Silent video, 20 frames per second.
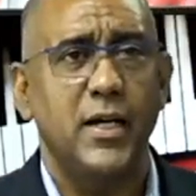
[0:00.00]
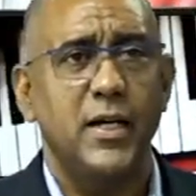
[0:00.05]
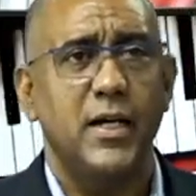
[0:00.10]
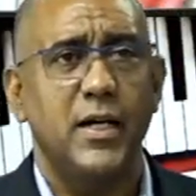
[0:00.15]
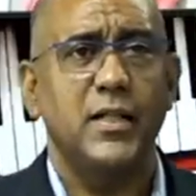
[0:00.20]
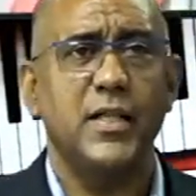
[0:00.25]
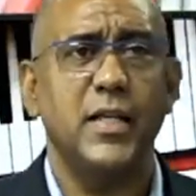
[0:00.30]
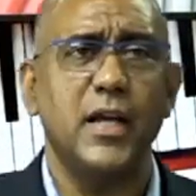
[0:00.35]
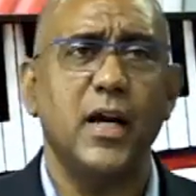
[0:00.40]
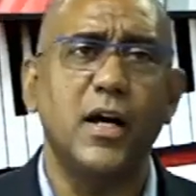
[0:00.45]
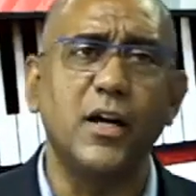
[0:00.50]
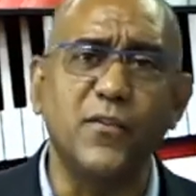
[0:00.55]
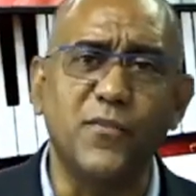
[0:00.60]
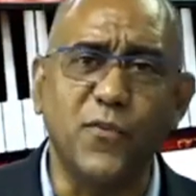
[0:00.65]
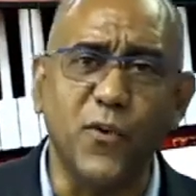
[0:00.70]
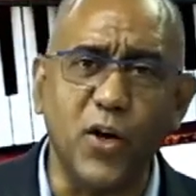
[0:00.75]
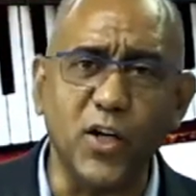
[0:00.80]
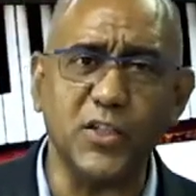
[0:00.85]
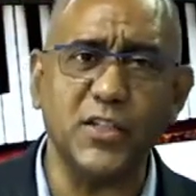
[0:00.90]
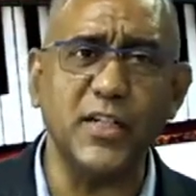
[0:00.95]
The
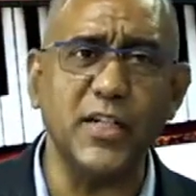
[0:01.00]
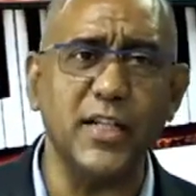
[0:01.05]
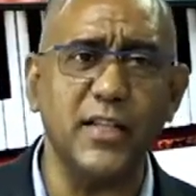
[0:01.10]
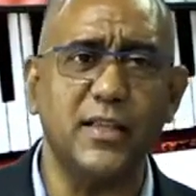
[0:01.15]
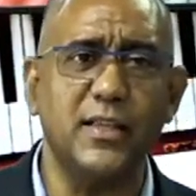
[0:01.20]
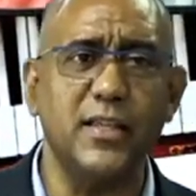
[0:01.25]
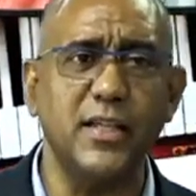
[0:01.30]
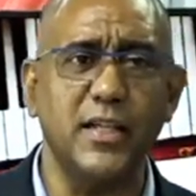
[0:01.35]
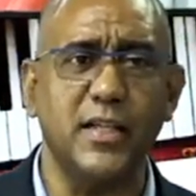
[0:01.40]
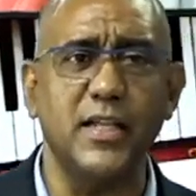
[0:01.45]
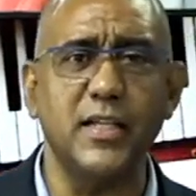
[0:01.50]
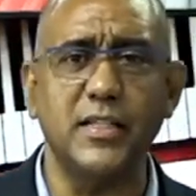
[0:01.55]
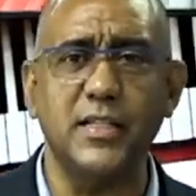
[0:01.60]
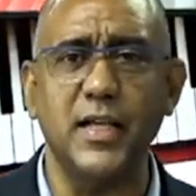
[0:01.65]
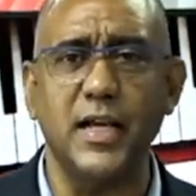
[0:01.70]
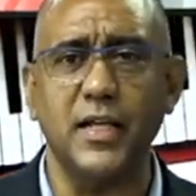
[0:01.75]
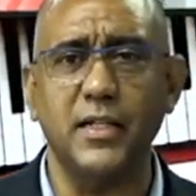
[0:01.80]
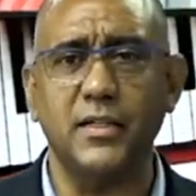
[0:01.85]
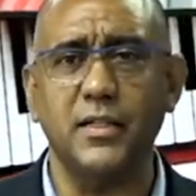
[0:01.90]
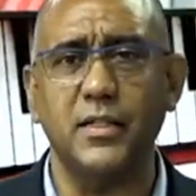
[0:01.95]
unfortunate thing is
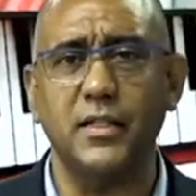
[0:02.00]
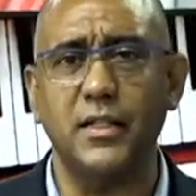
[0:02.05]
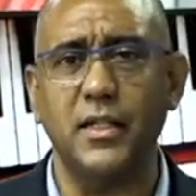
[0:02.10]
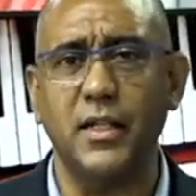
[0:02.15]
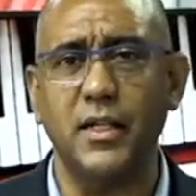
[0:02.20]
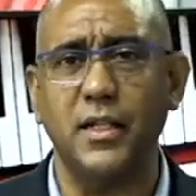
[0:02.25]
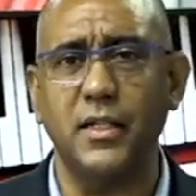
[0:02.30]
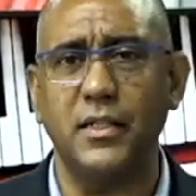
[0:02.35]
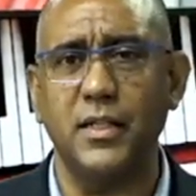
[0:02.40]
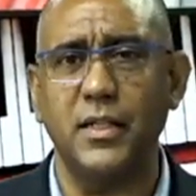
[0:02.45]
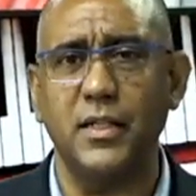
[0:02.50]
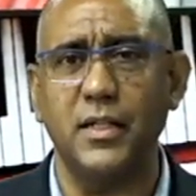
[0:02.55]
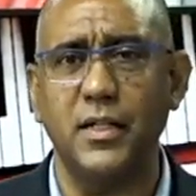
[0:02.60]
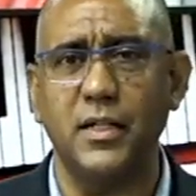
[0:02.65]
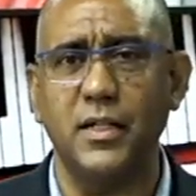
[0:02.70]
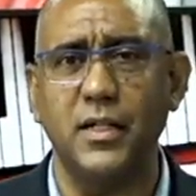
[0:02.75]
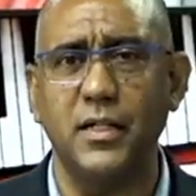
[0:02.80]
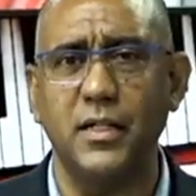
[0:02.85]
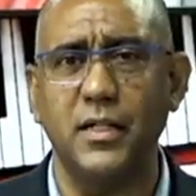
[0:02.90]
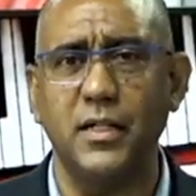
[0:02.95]
that
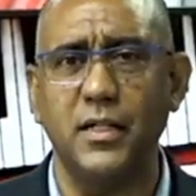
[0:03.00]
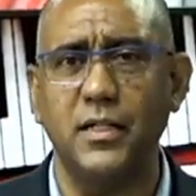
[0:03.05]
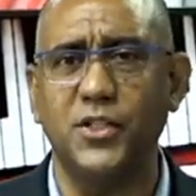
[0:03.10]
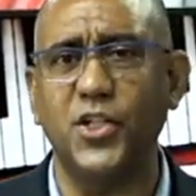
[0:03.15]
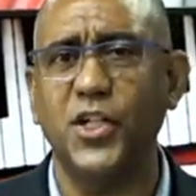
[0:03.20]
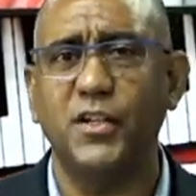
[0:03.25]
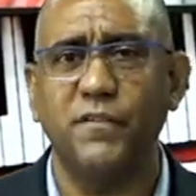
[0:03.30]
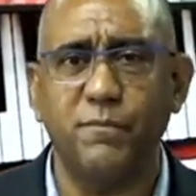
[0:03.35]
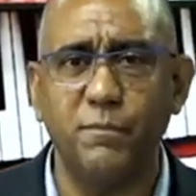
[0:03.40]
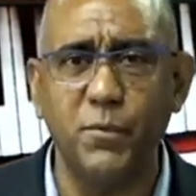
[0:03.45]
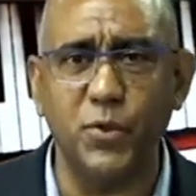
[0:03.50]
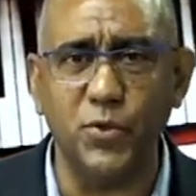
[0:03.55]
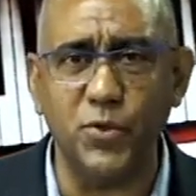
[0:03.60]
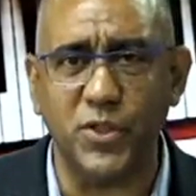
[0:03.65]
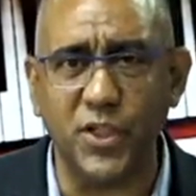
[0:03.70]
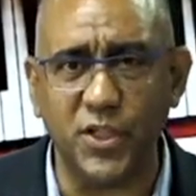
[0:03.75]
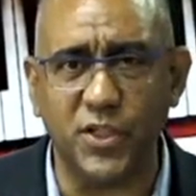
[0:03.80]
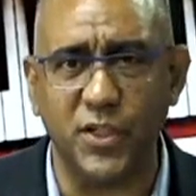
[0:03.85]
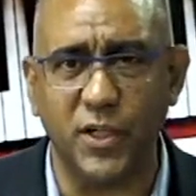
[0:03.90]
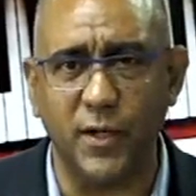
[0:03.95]
the chief
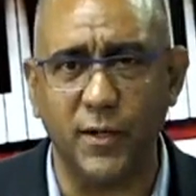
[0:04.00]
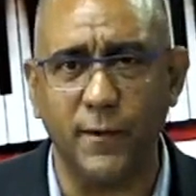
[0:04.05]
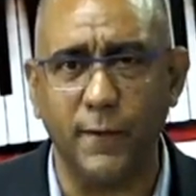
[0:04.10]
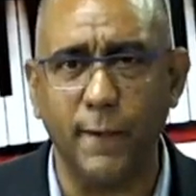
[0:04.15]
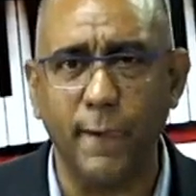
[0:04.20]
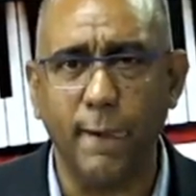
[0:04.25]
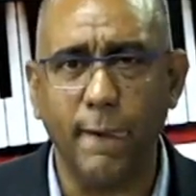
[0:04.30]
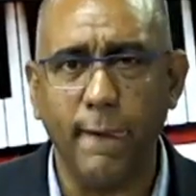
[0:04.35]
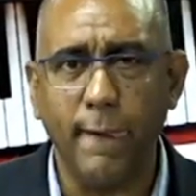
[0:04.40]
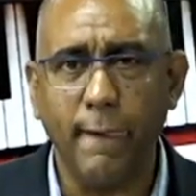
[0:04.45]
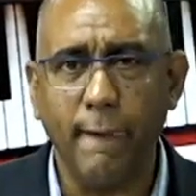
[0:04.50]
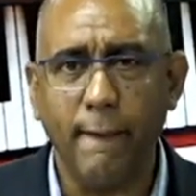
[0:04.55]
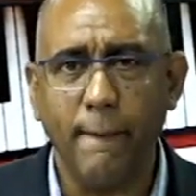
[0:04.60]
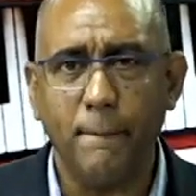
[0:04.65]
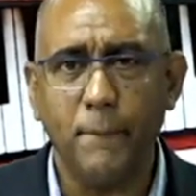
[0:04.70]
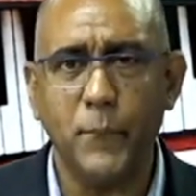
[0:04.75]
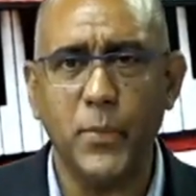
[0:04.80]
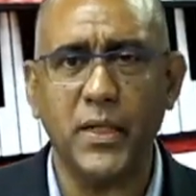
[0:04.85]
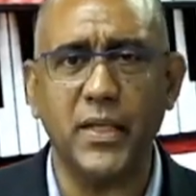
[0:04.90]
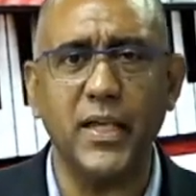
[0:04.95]
musician
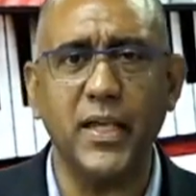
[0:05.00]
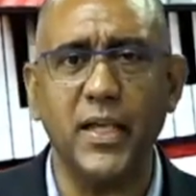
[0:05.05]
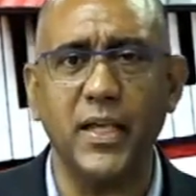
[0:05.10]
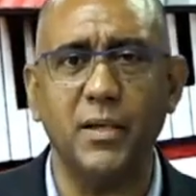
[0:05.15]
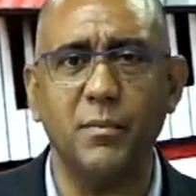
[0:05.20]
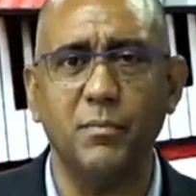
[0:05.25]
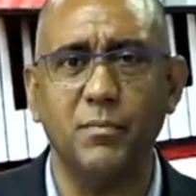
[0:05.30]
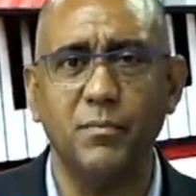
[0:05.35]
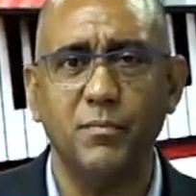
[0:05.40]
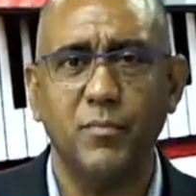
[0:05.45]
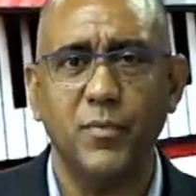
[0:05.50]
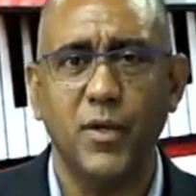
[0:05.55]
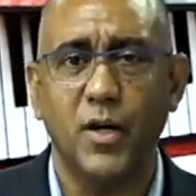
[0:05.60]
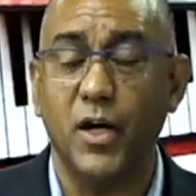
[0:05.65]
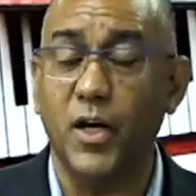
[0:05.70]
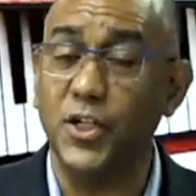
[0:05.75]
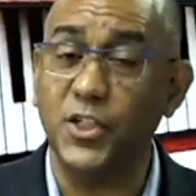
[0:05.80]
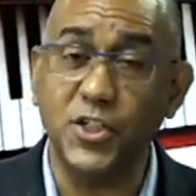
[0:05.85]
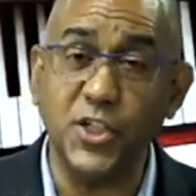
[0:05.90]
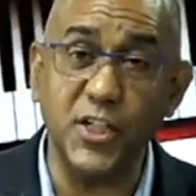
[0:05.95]
became our
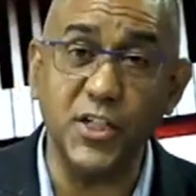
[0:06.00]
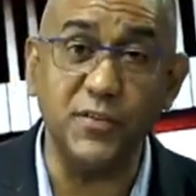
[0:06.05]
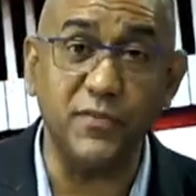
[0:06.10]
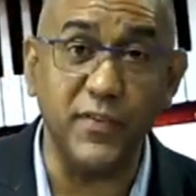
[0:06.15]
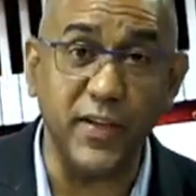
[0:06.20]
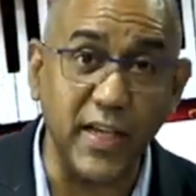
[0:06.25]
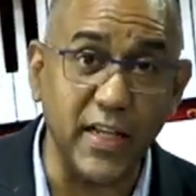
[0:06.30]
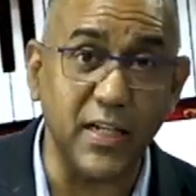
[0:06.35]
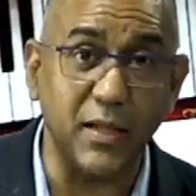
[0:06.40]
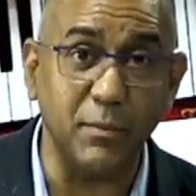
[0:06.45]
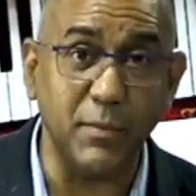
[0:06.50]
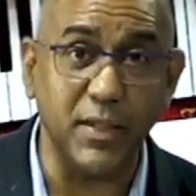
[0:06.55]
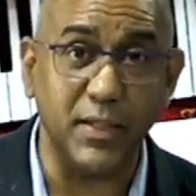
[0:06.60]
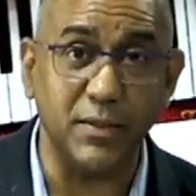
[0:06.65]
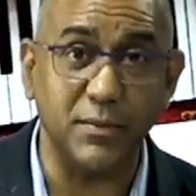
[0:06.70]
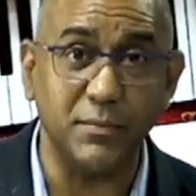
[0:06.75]
chief enemy.